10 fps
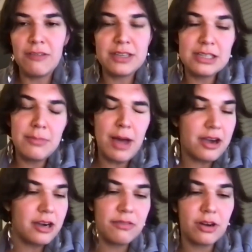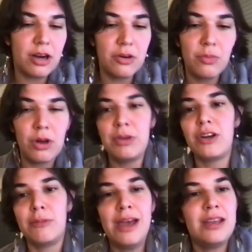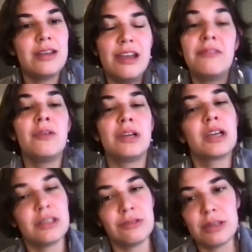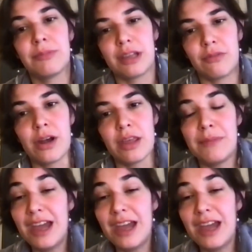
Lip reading: It doesn't matter if you're a woman or man, everyone can do something for them.